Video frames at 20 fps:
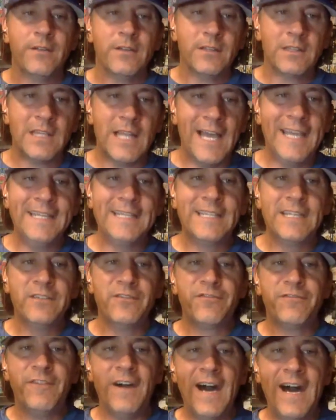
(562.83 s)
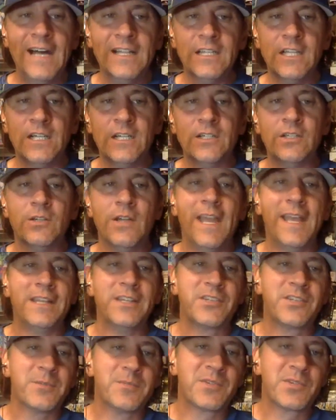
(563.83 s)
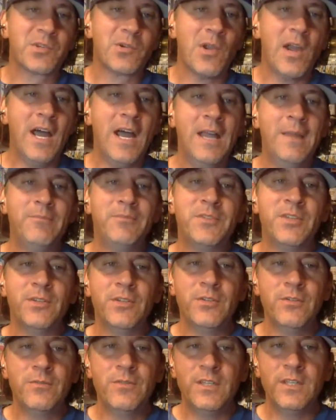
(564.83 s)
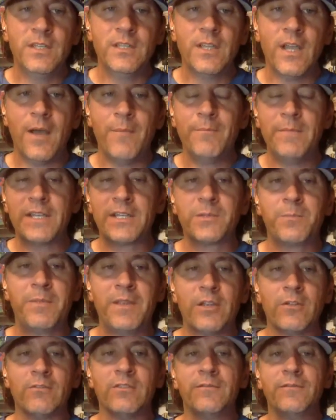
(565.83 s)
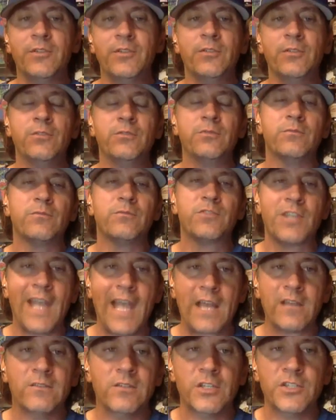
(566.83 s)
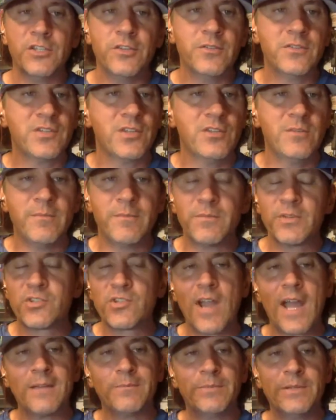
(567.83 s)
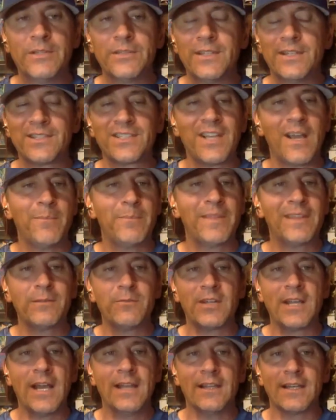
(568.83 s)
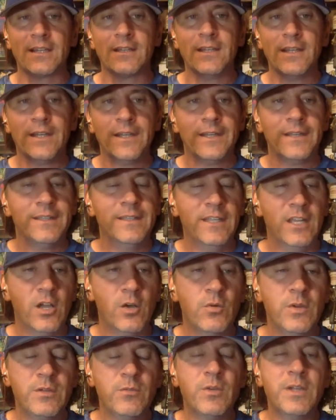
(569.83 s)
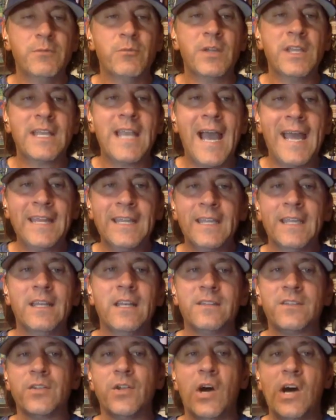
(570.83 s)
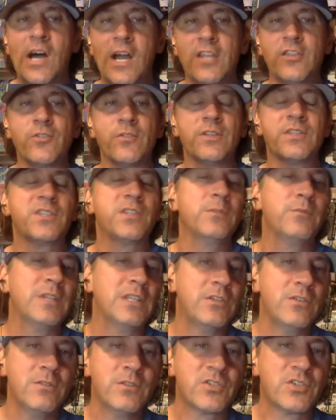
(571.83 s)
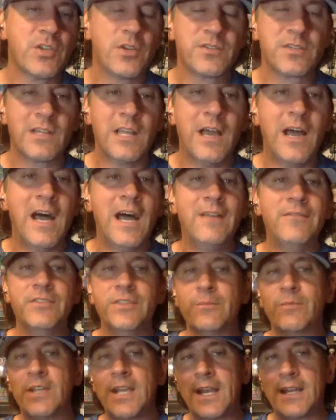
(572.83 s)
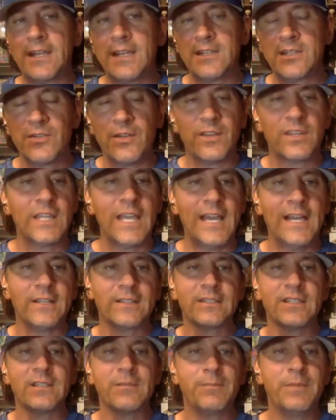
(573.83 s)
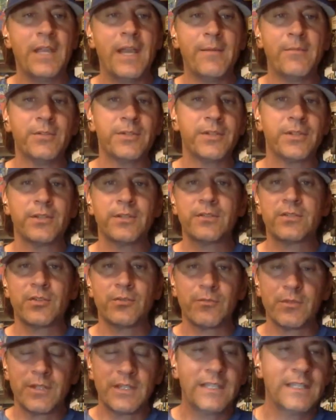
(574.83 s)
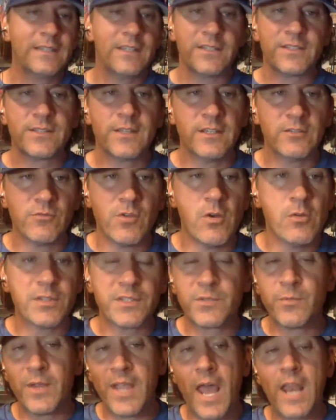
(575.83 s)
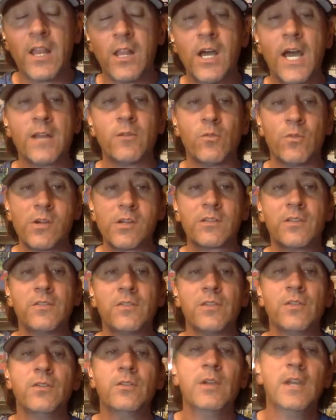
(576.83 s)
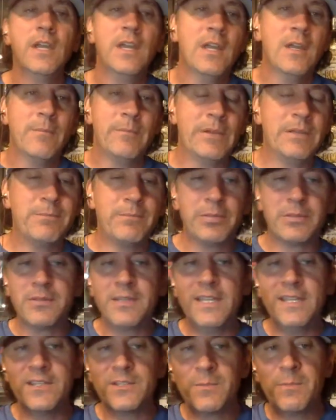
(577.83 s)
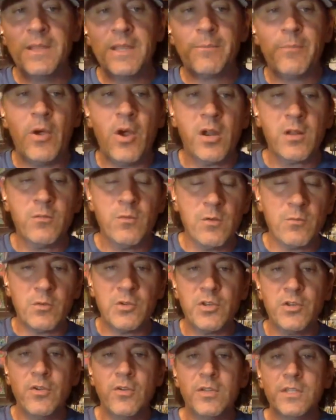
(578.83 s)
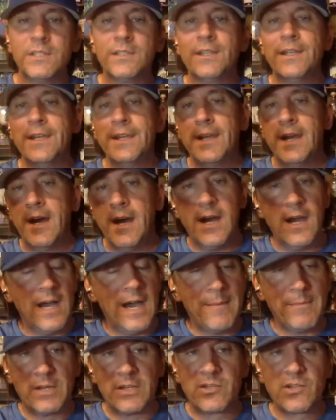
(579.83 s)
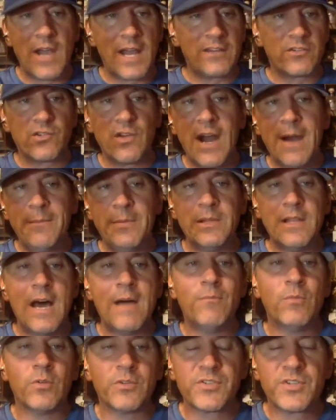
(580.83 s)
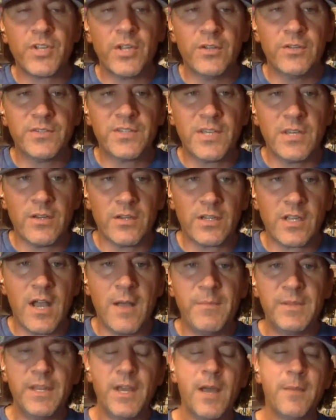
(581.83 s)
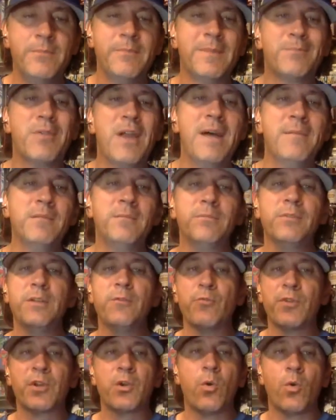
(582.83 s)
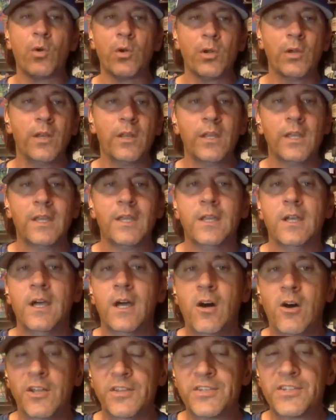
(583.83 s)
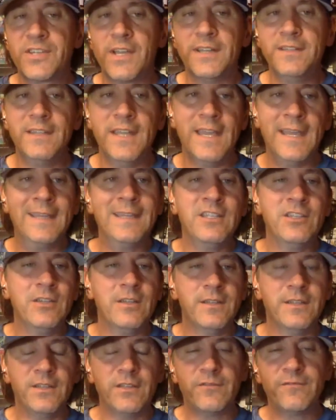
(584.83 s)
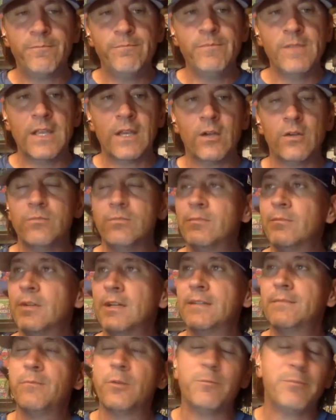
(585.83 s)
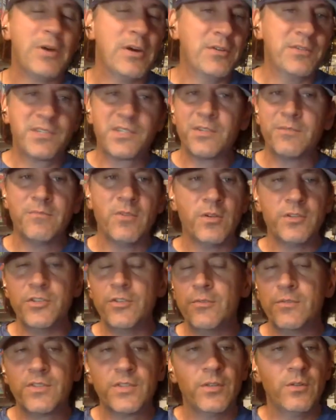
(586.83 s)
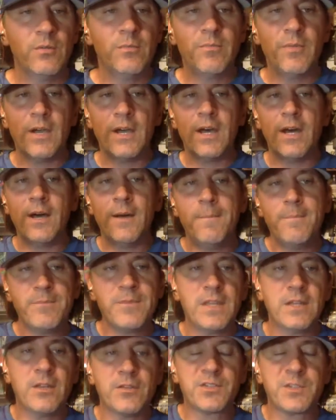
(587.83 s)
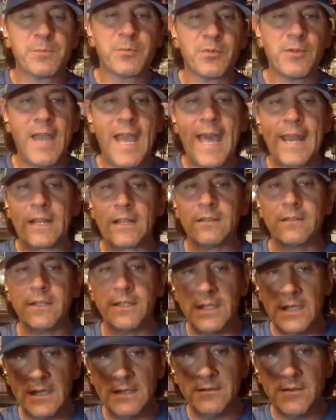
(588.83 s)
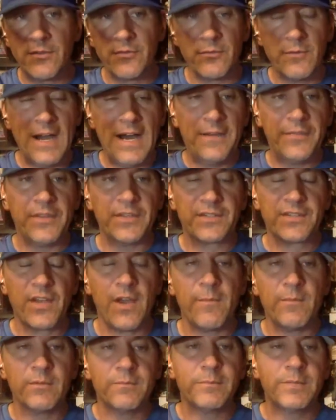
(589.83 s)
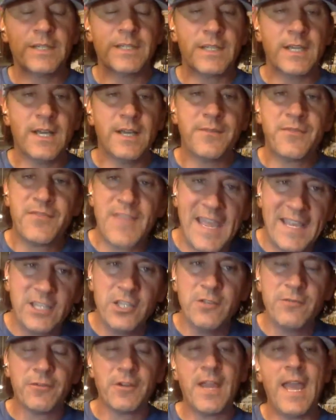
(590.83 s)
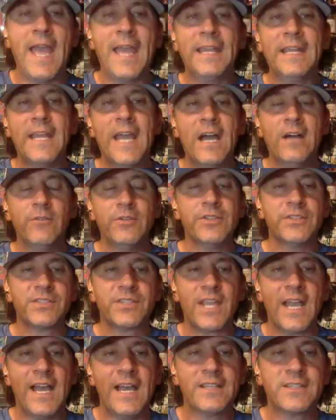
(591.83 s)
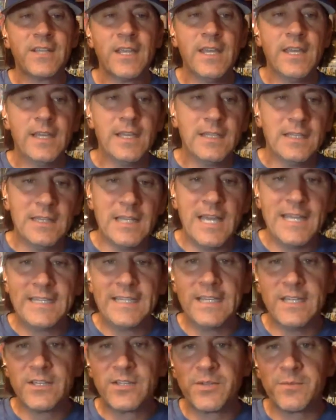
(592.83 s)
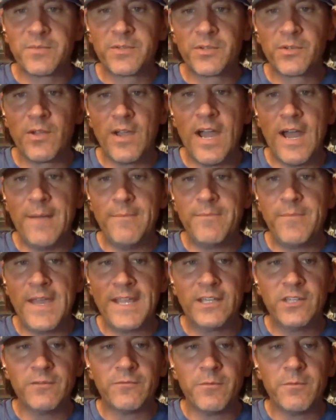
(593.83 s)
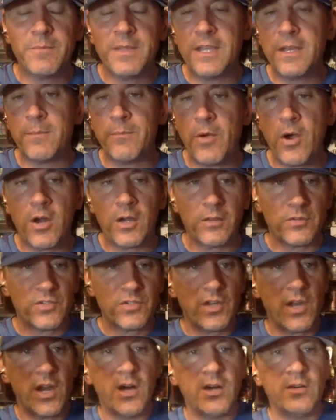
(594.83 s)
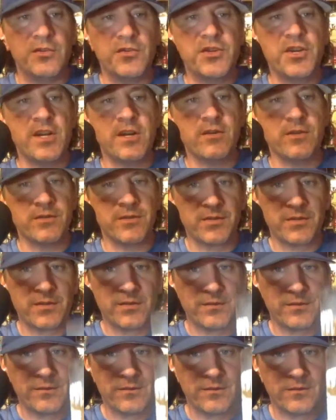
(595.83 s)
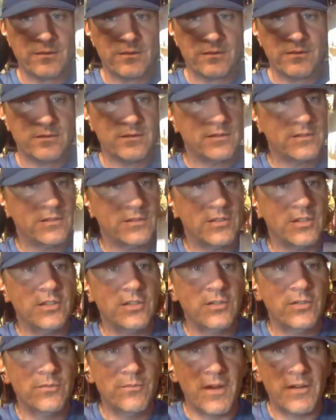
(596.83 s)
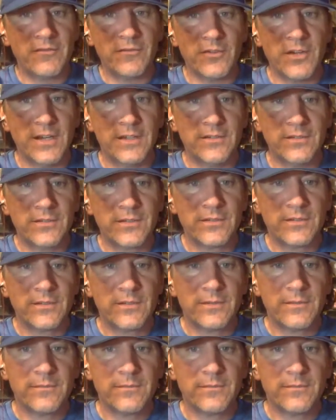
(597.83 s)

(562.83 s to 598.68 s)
Like and follow and subscribe to the Mixed Beer Review channel on YouTube. I'm going to try to build this up. I think we got we got to get to 100 so that we can do the shows live. And then we got to get to 1,000 to be able to really get this thing rolling. So we got a lot of work to do, but please be a part of what we're doing. I'm going to try to drop a lot more shows here coming up. Probably record on Sunday and we'll post them on YouTube, sporadically throughout the summer. But thank you for hanging out with us, guys. Like and subscribe. Thank you for being a part of the show, and cheers to you, my friends.